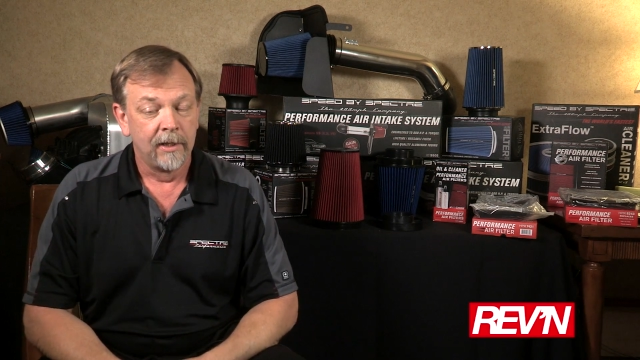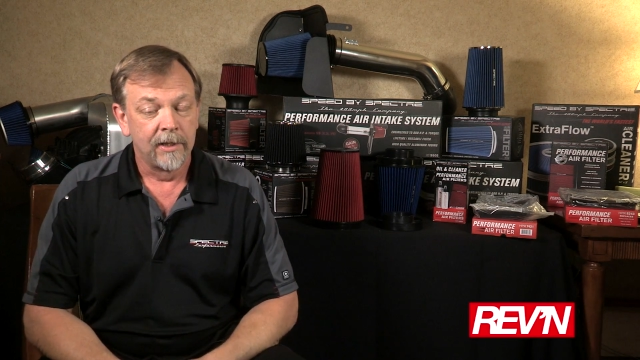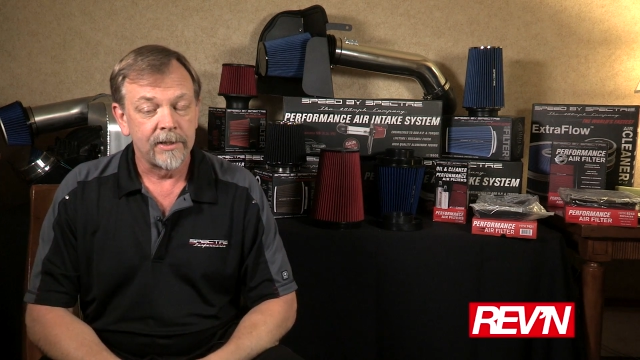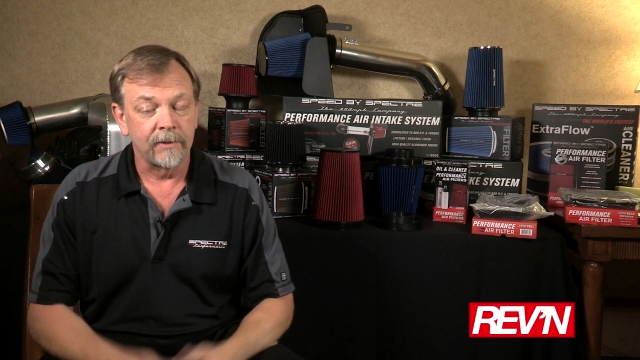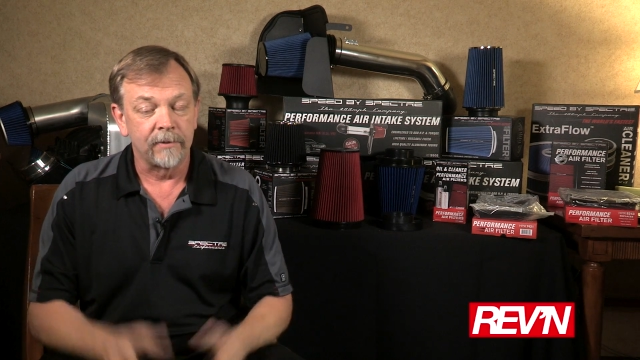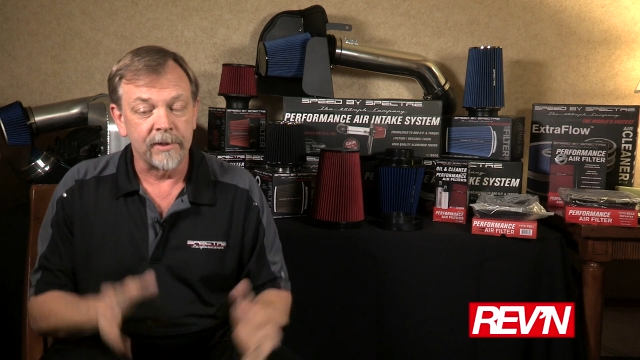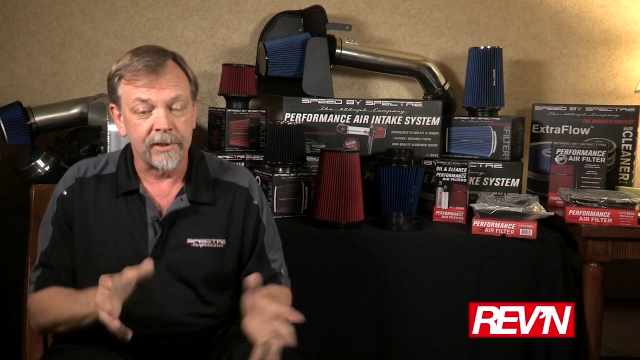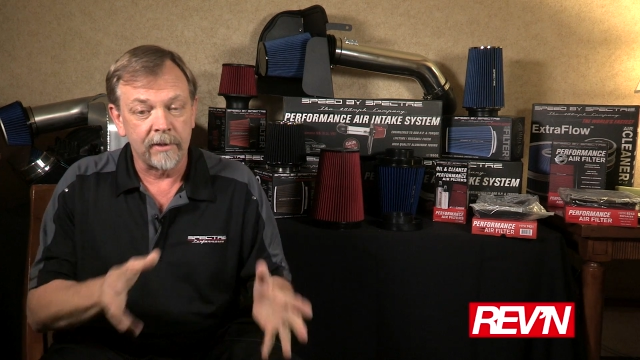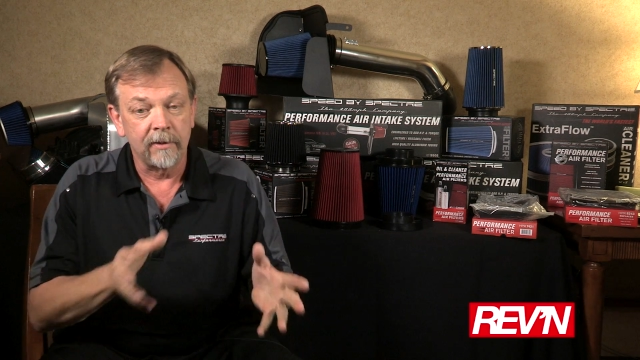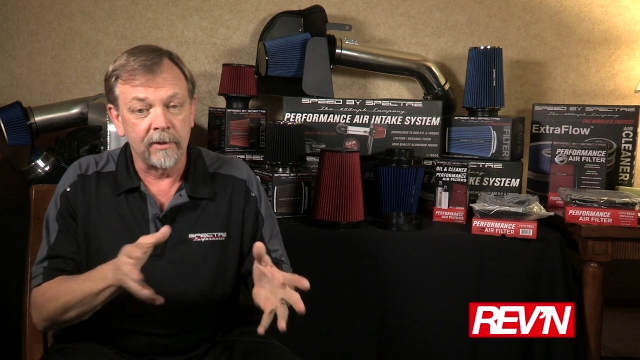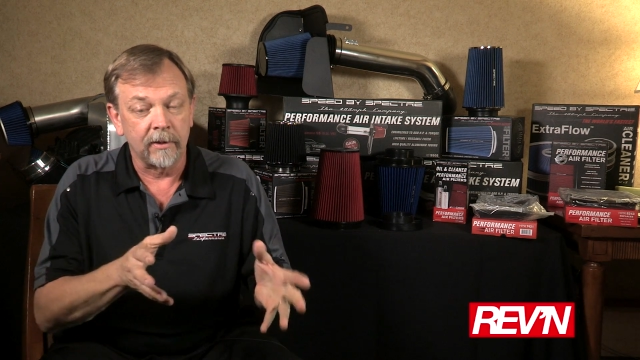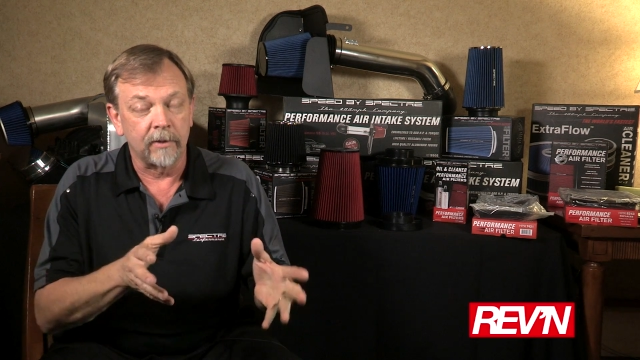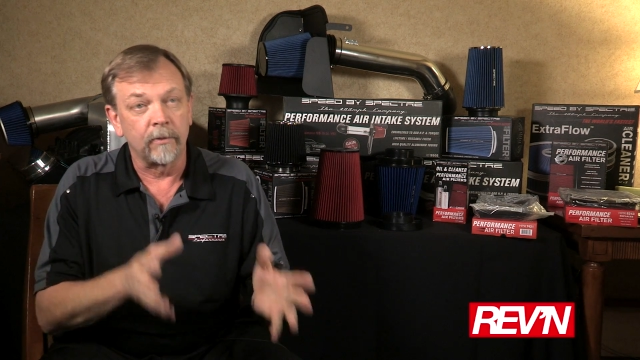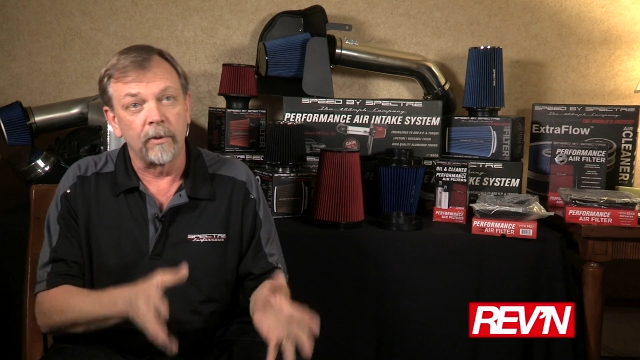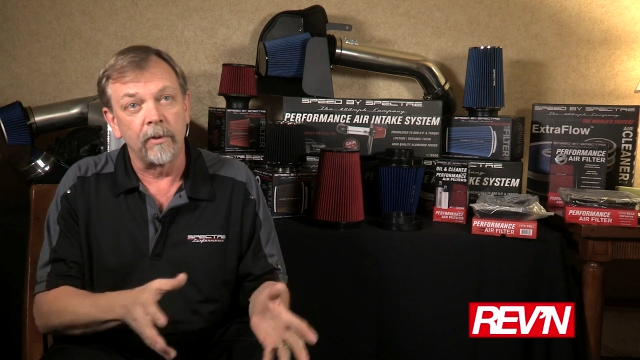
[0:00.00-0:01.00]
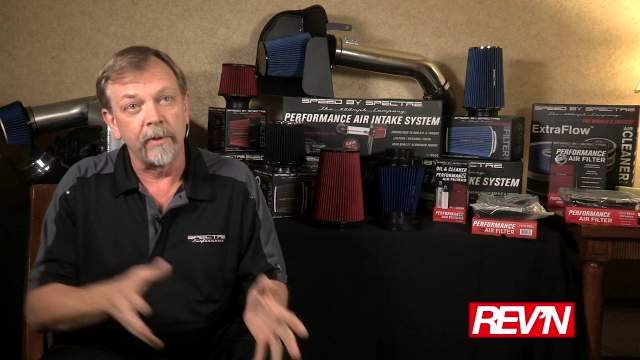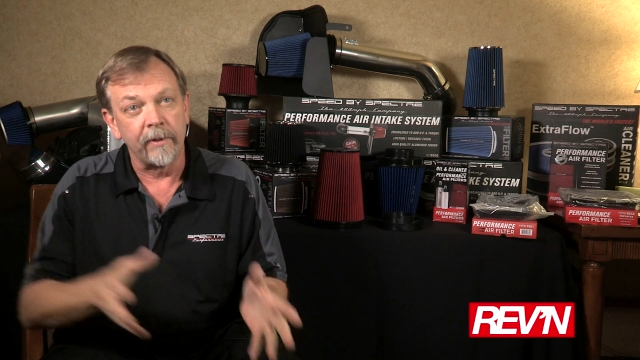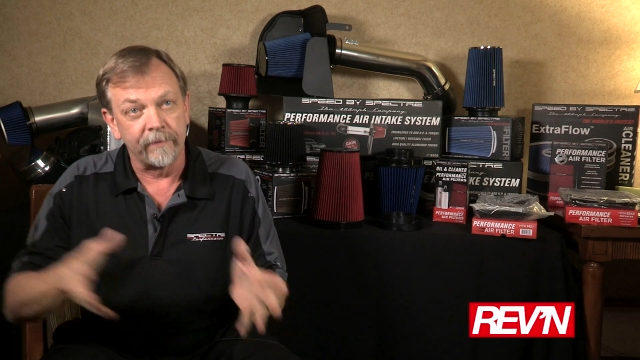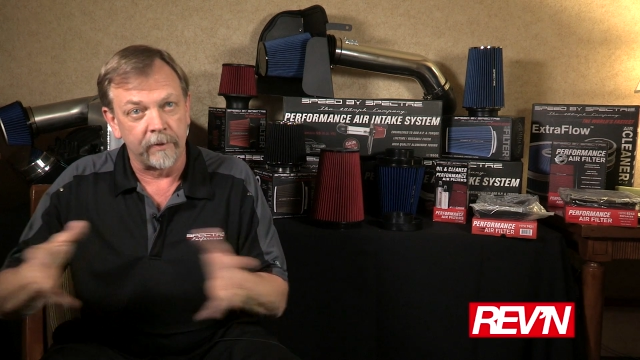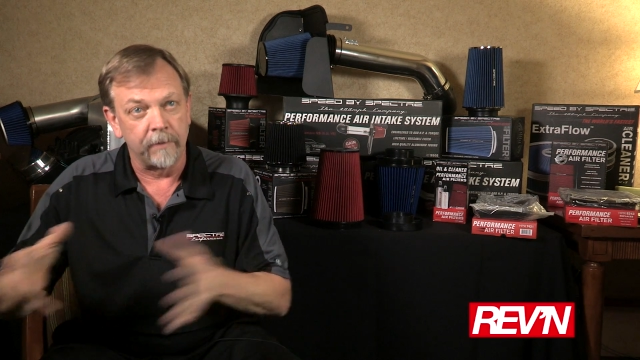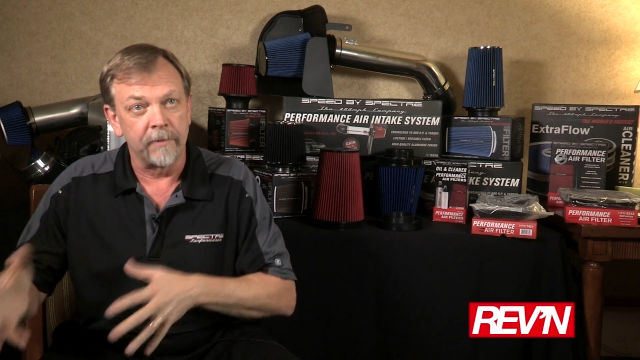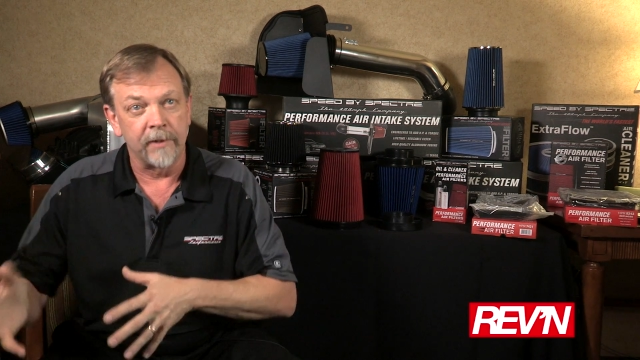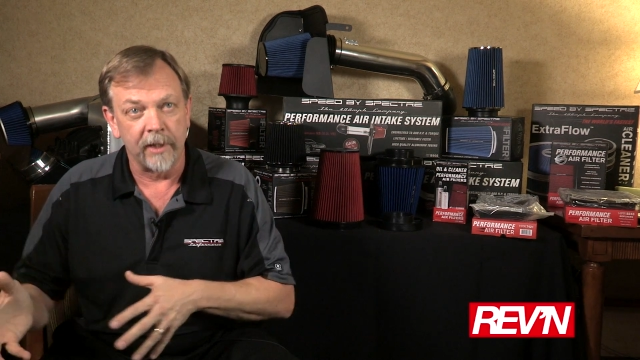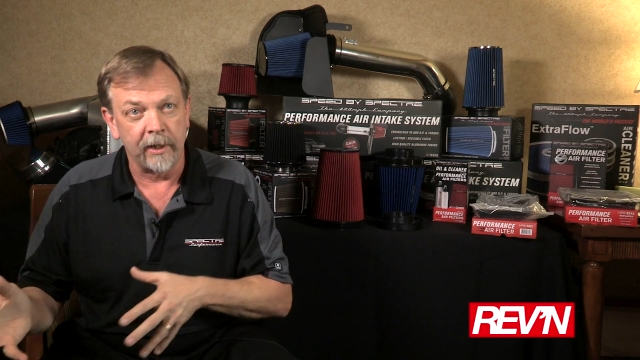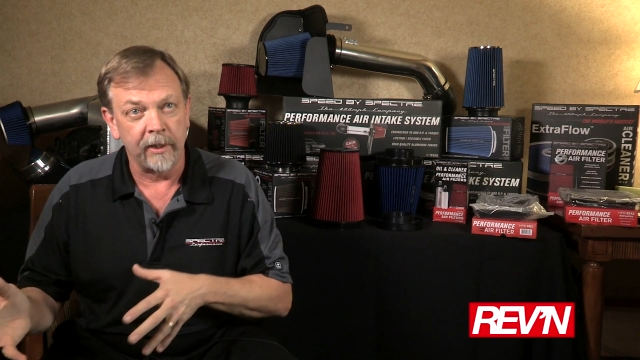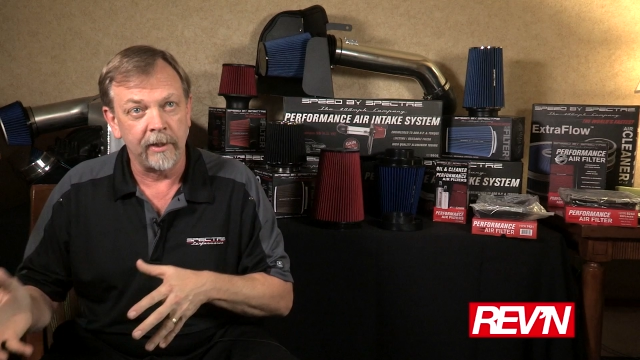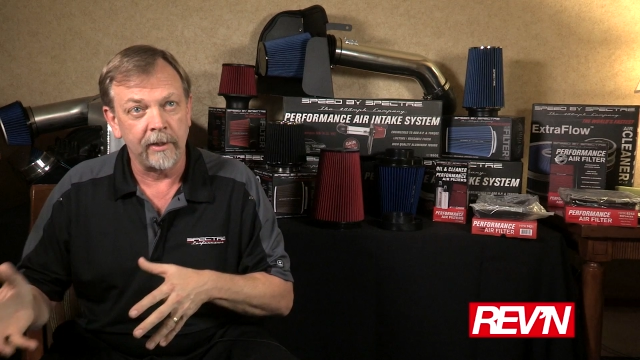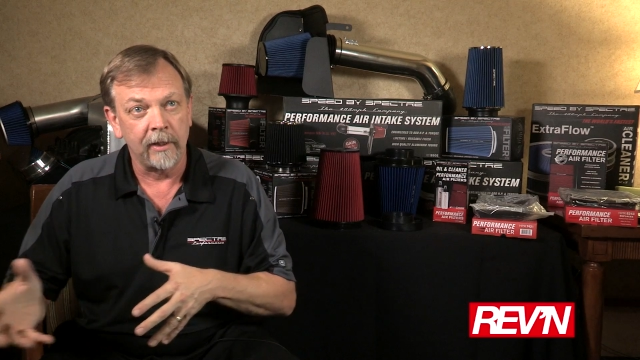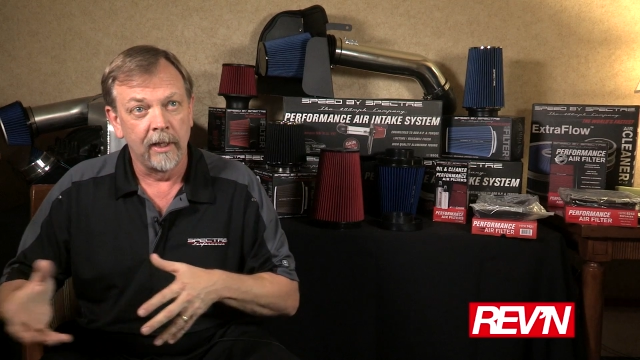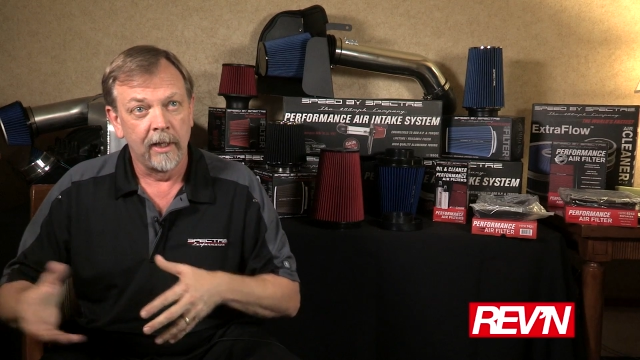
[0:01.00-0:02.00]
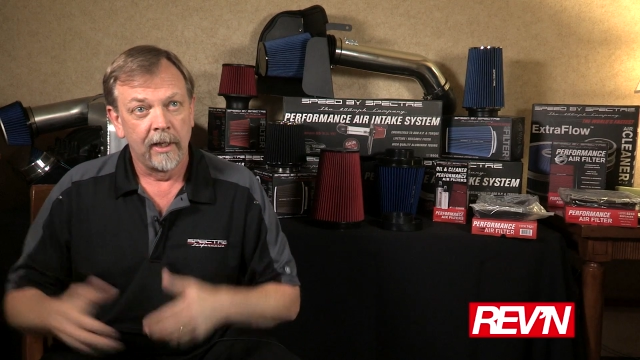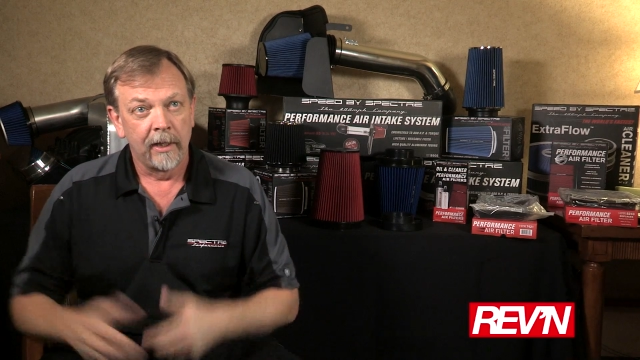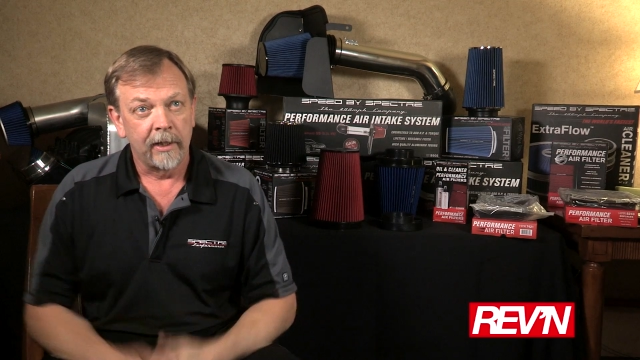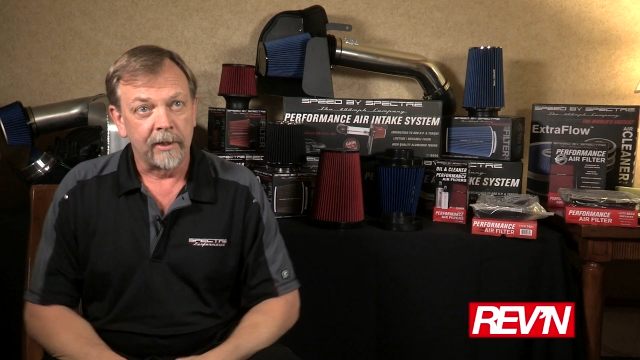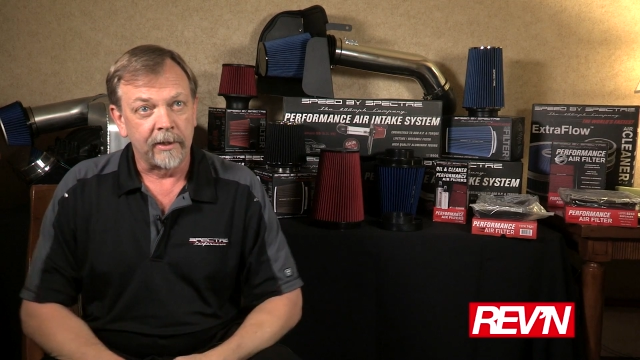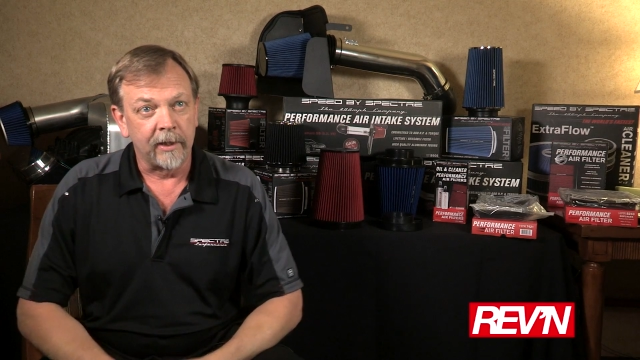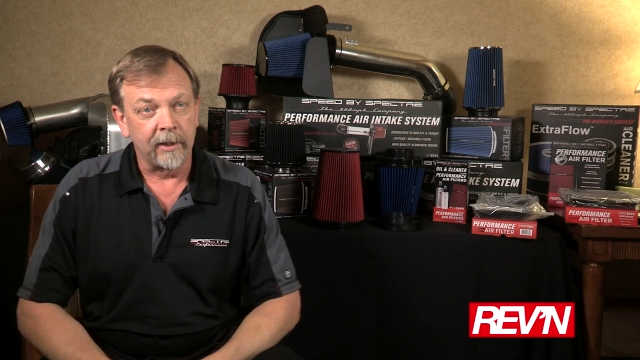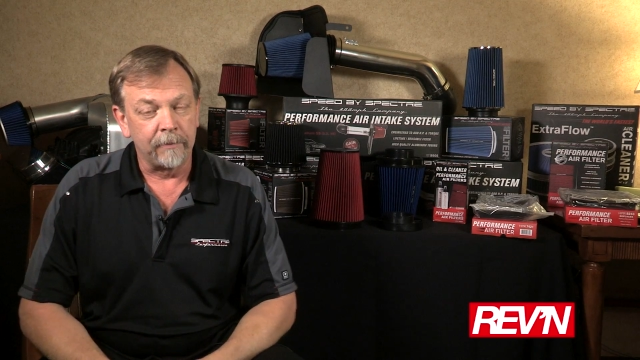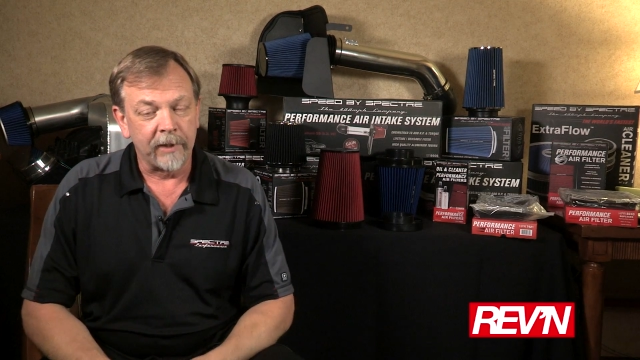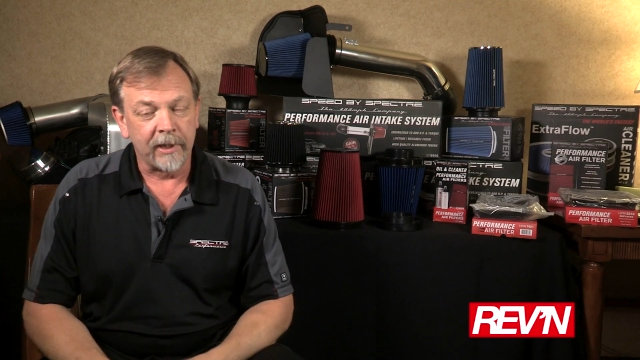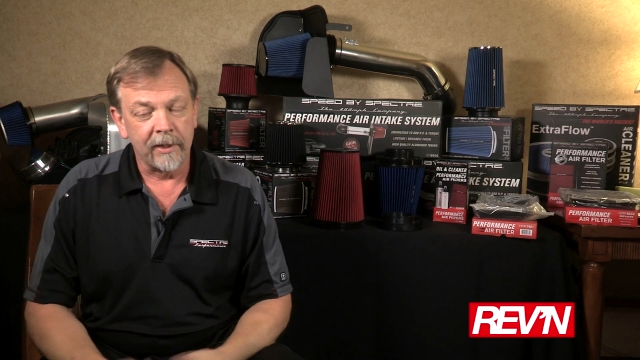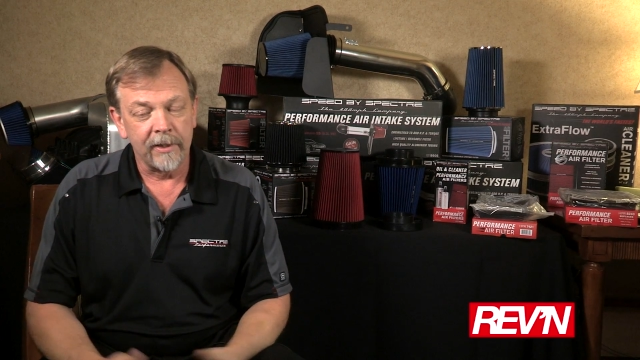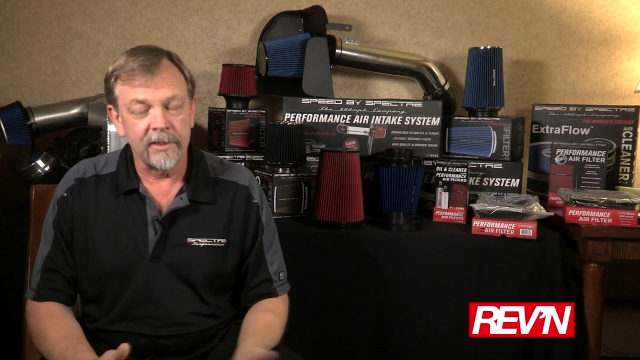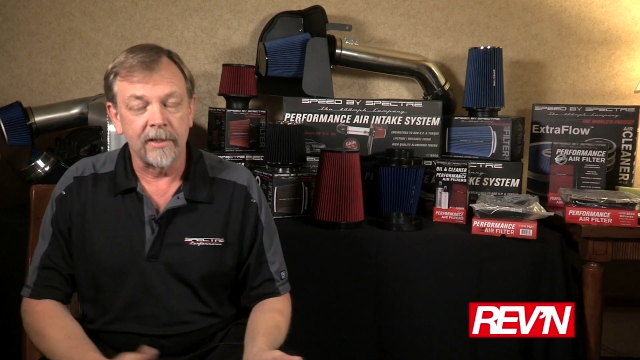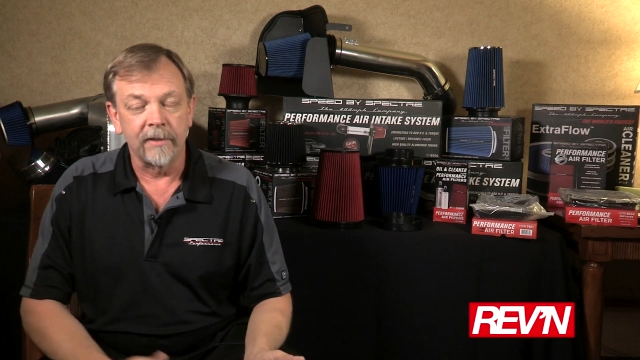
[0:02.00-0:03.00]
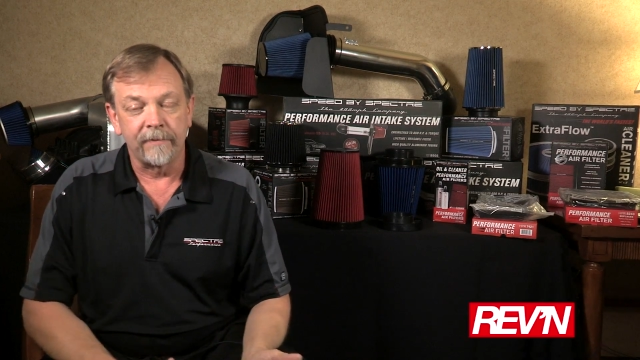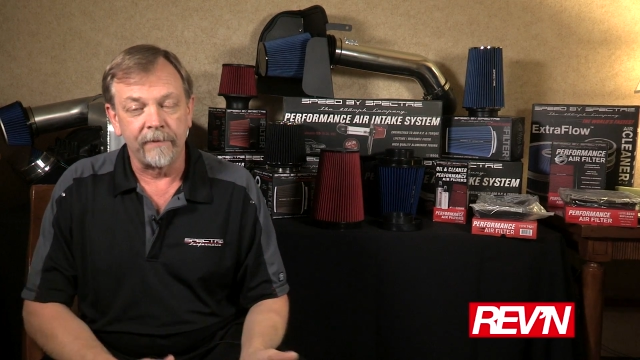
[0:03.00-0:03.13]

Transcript: So it started growing from that. And then because of the